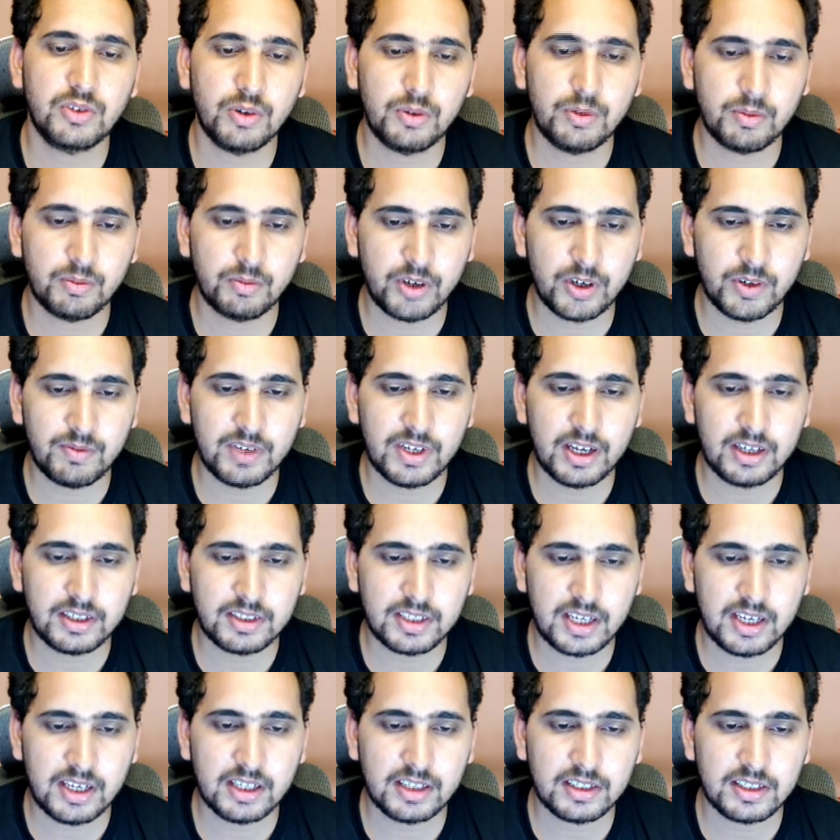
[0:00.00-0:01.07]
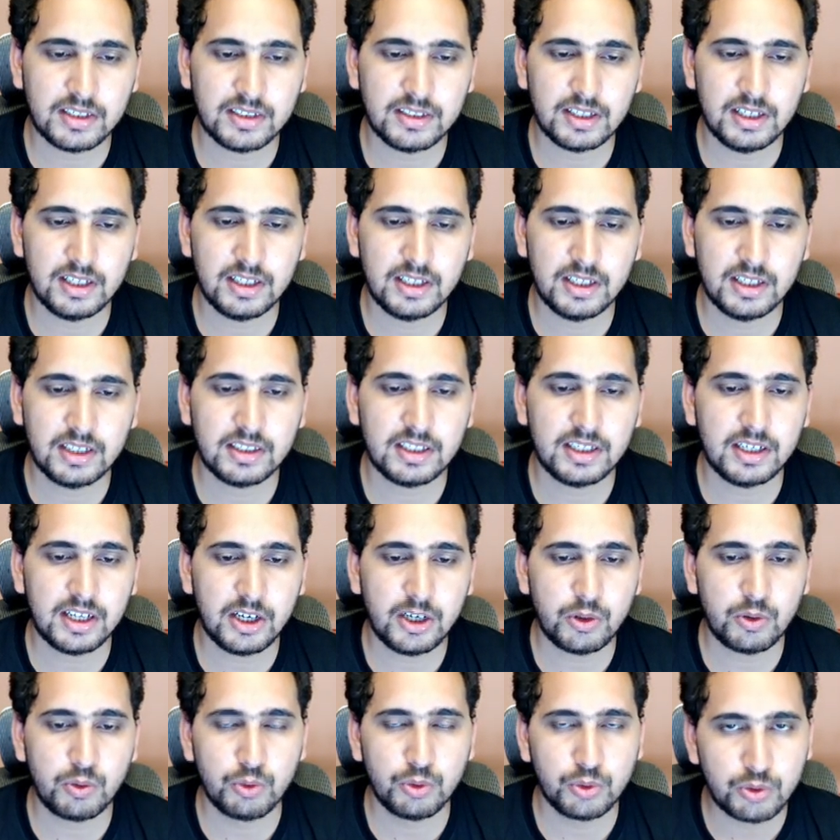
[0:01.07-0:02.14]
So what we are saying essentially here, that,
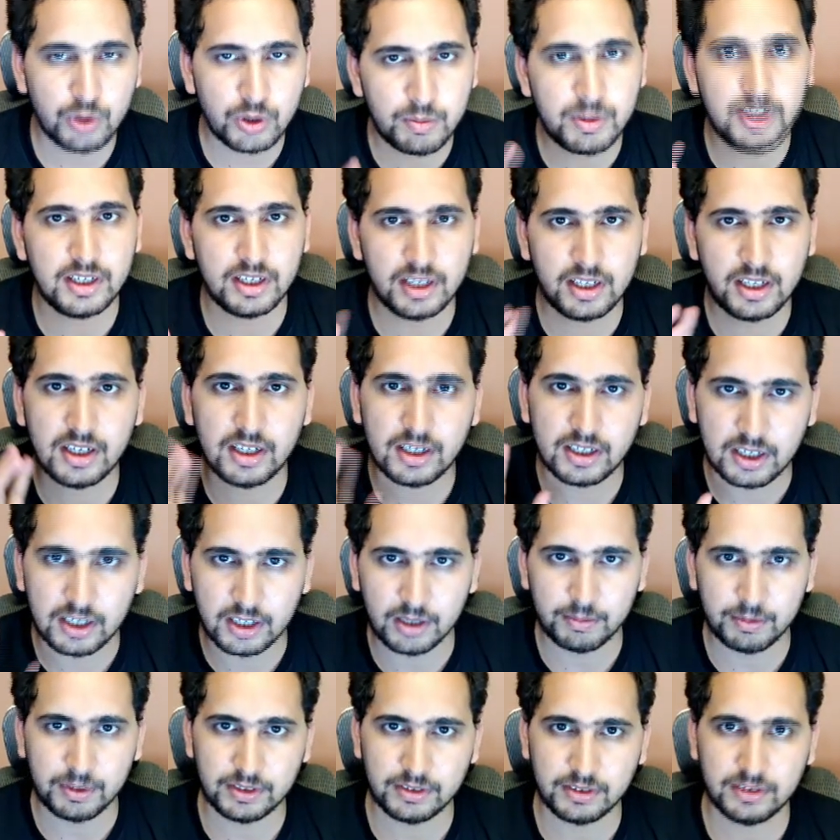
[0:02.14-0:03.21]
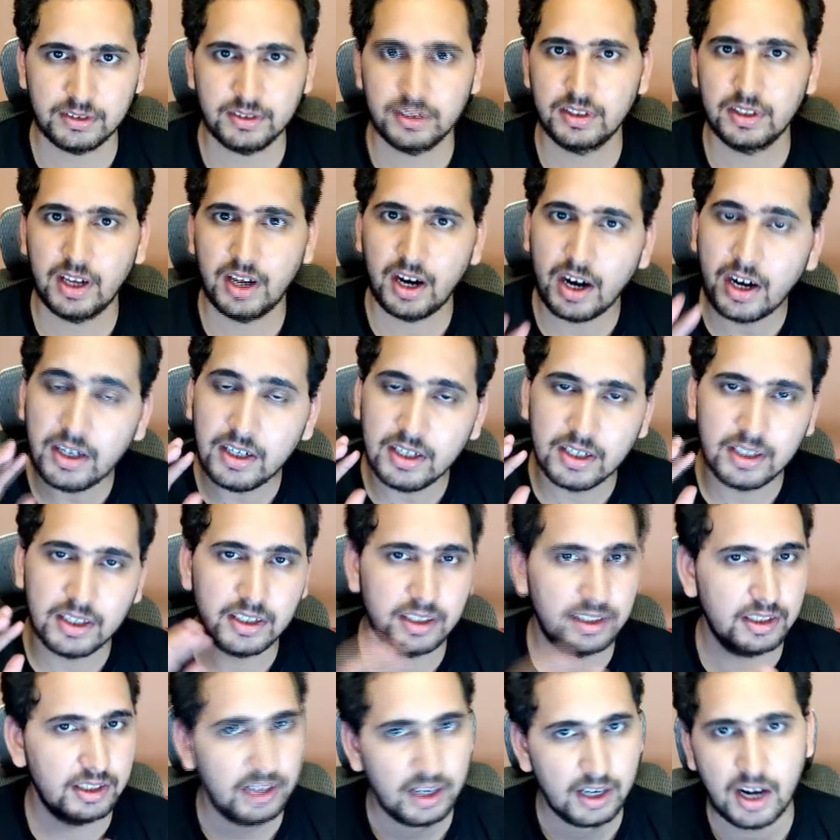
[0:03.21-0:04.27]
hey, 2 should be written in our database, and
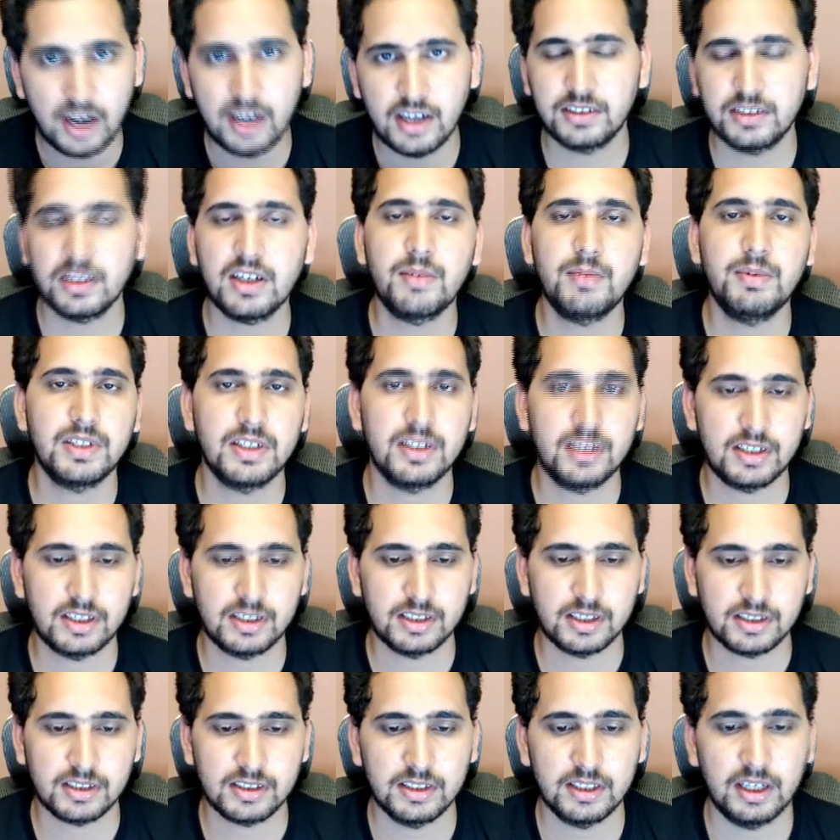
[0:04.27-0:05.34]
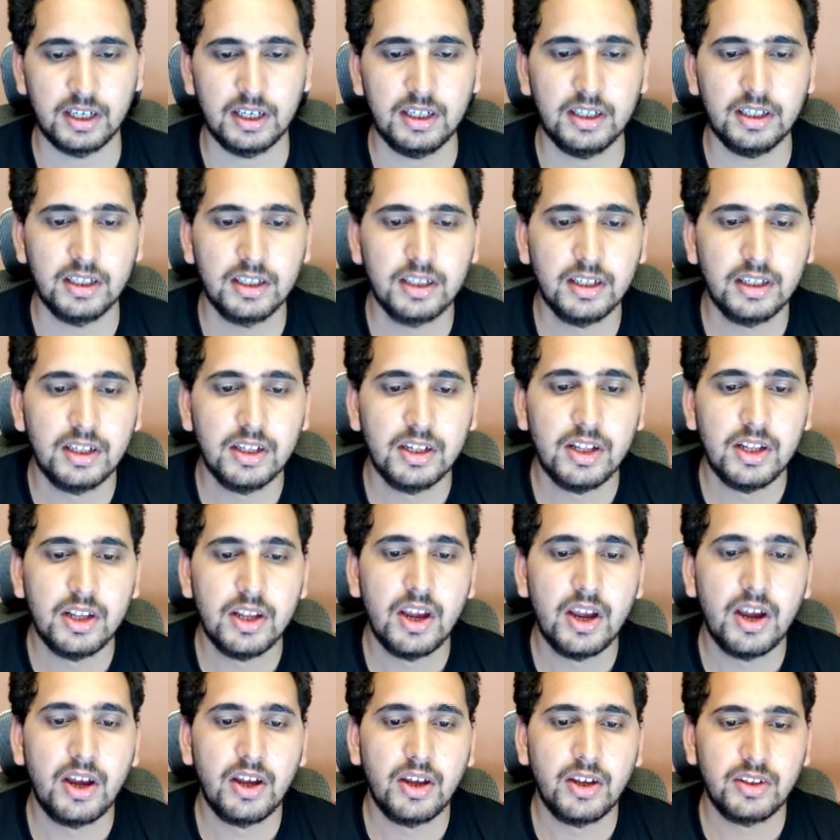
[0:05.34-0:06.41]
it's a committed transaction, right?
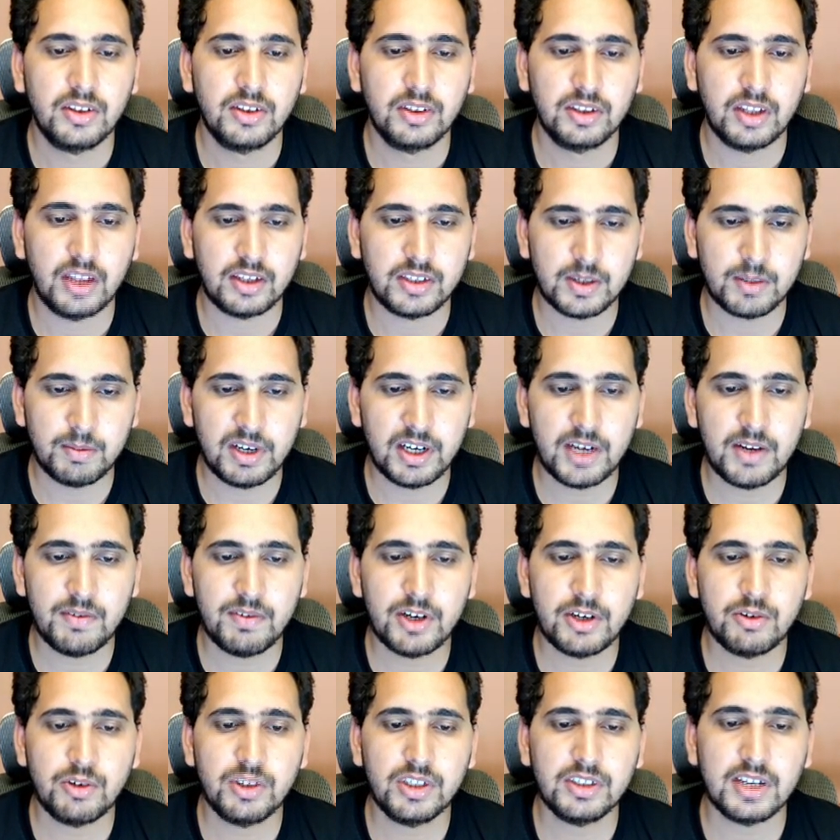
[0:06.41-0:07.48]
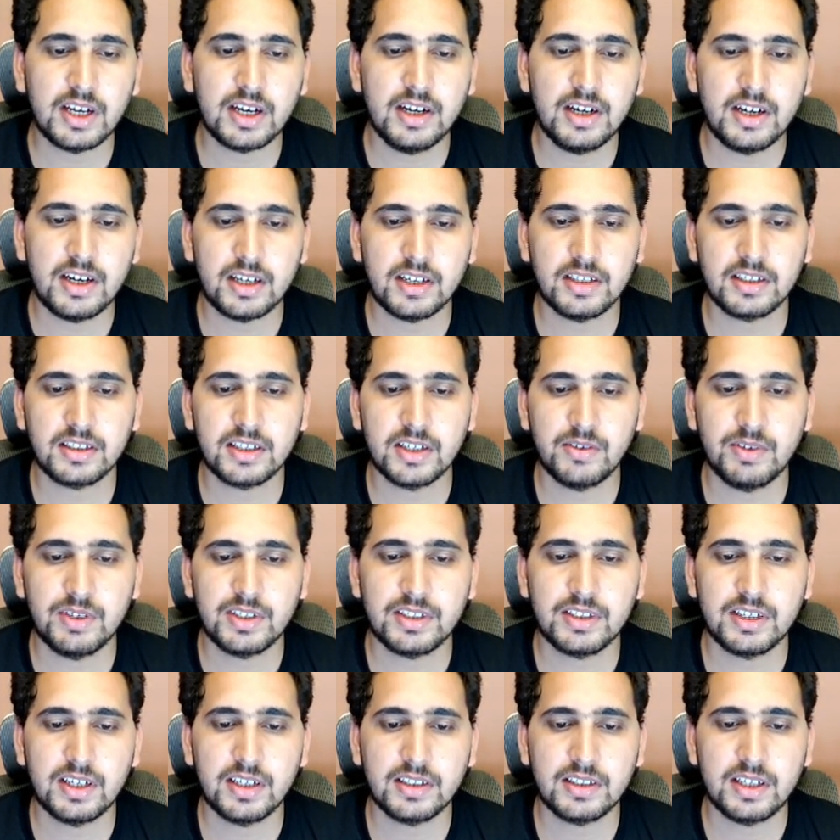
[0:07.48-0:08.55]
Similarly, we are doing second transaction,
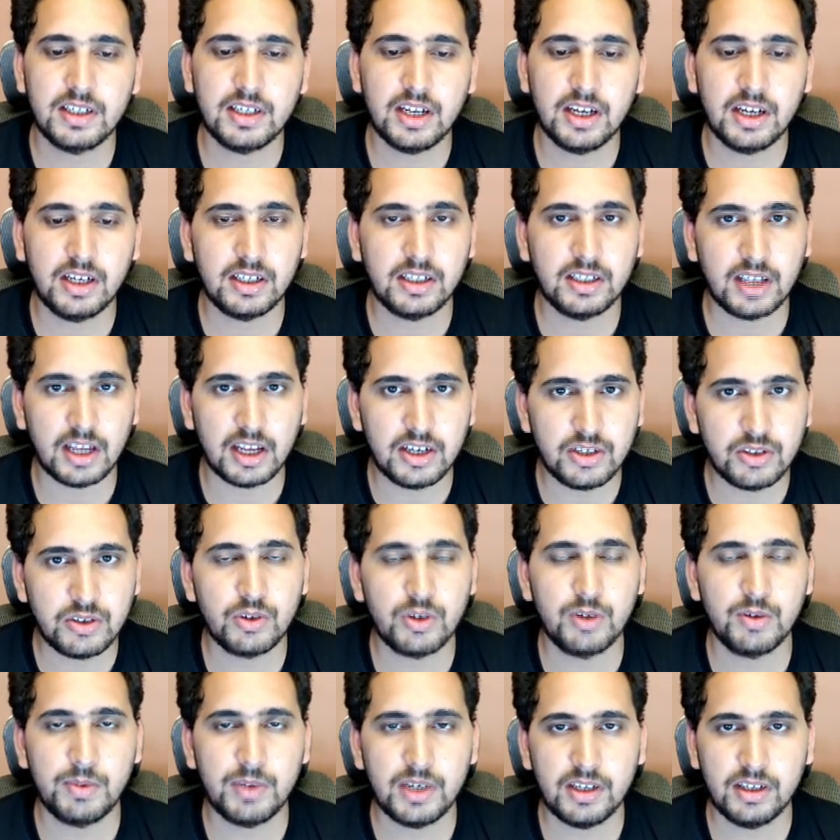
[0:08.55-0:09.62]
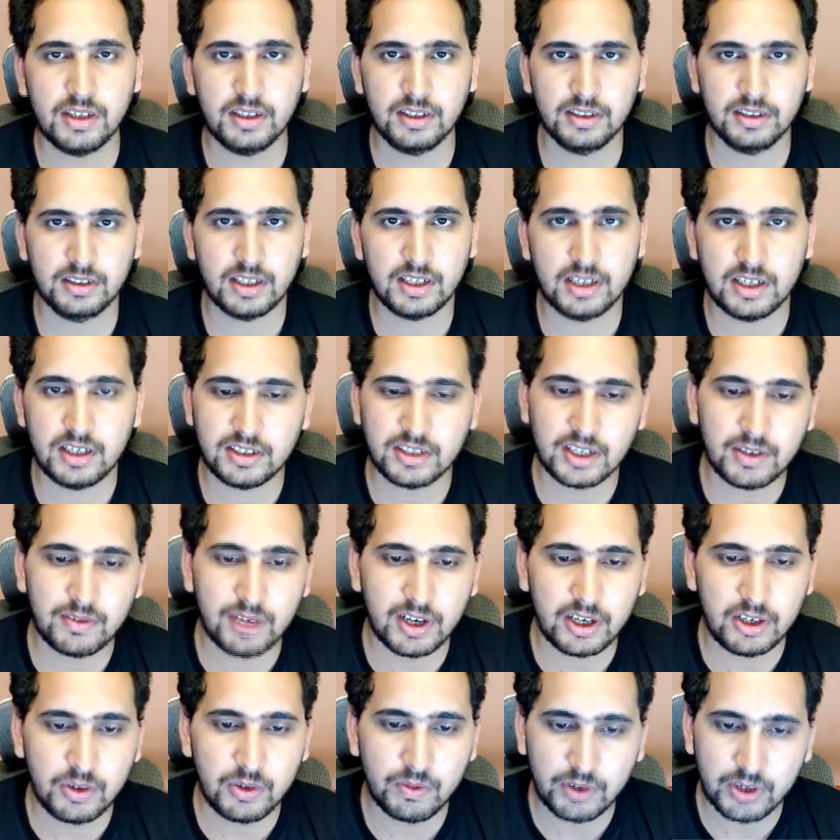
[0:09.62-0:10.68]
which says that, hey, 10 should be the initial
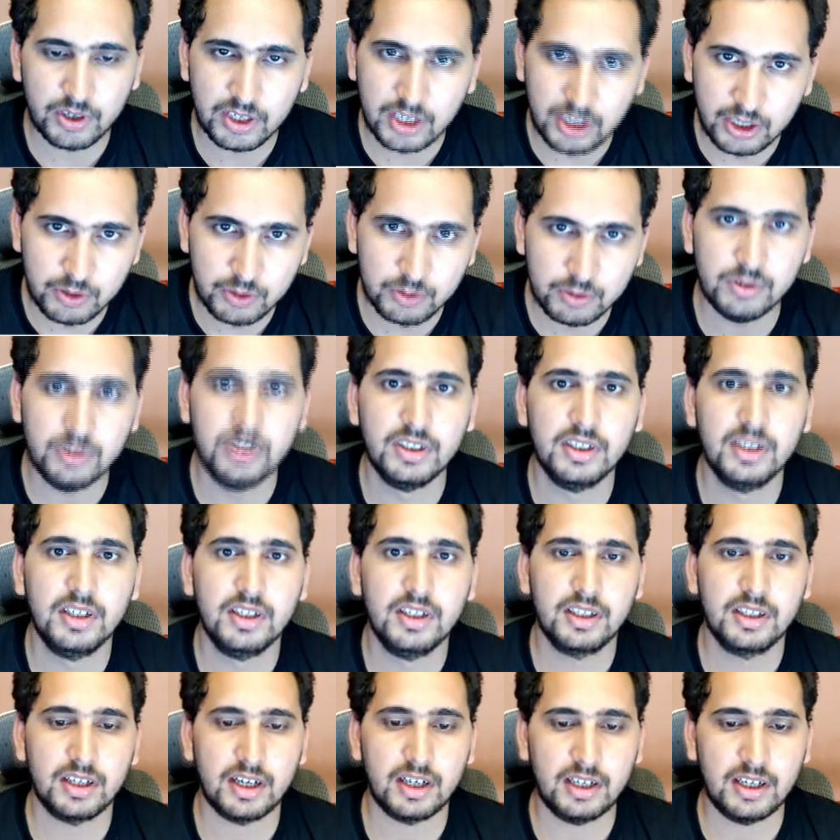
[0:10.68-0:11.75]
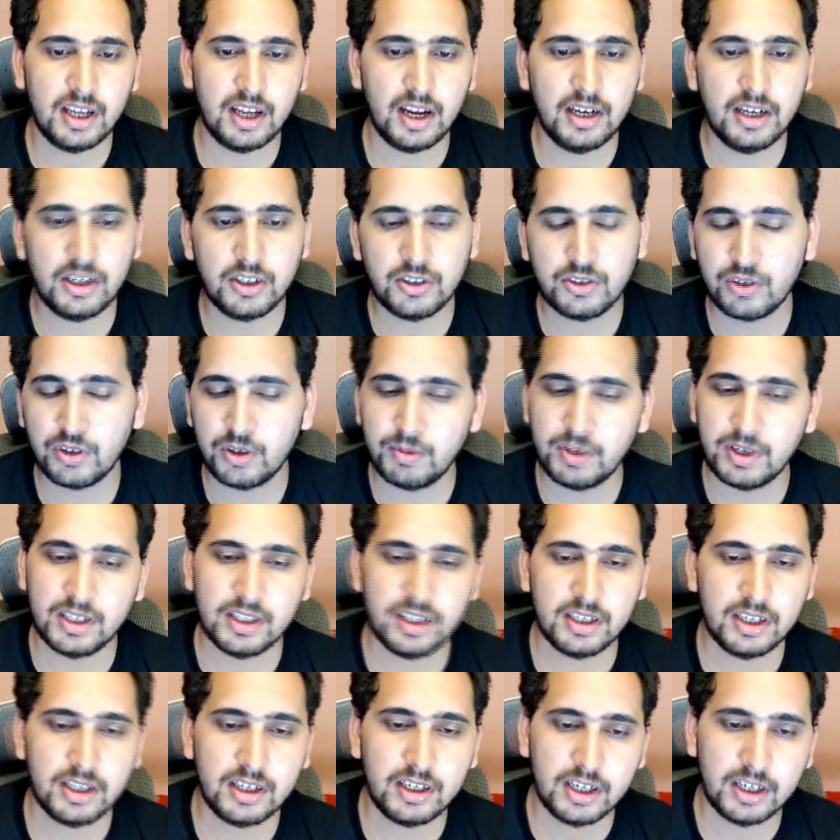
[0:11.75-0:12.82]
value for key 2, right? And it should be
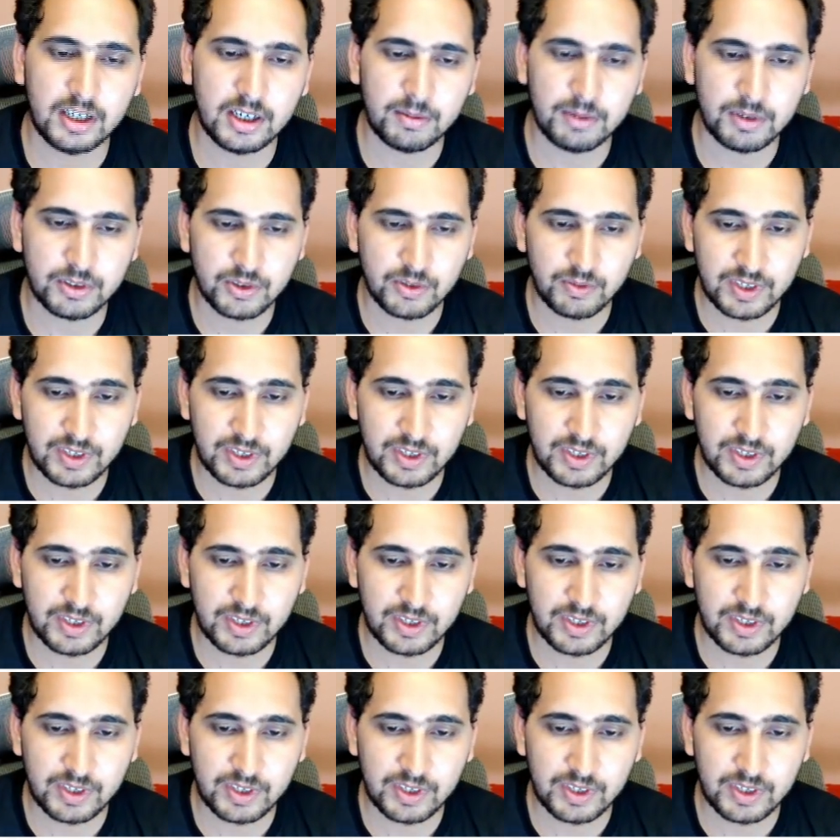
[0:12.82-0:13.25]
written in a database.